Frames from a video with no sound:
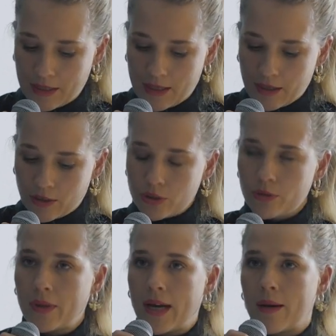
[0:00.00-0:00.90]
could you
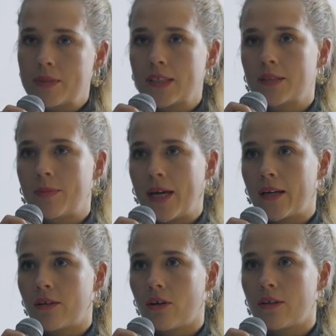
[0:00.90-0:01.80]
perhaps
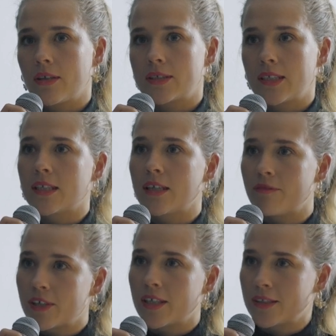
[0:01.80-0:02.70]
expand on the
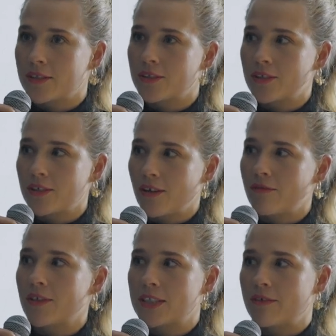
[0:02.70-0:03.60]
significance of
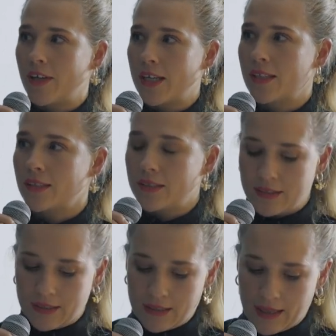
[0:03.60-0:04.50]
this event,
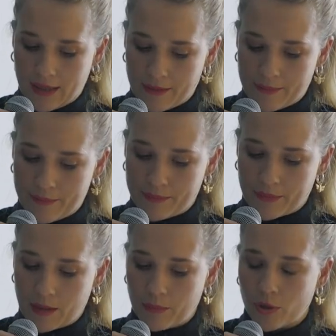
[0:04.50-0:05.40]

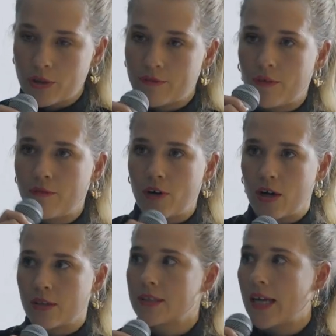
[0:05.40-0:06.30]
both for
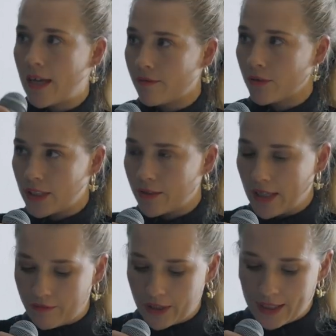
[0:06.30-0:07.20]
France and for South
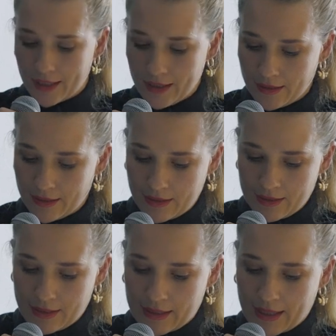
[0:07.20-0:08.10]
Africa?
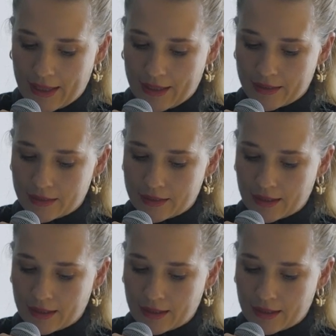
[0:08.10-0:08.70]
And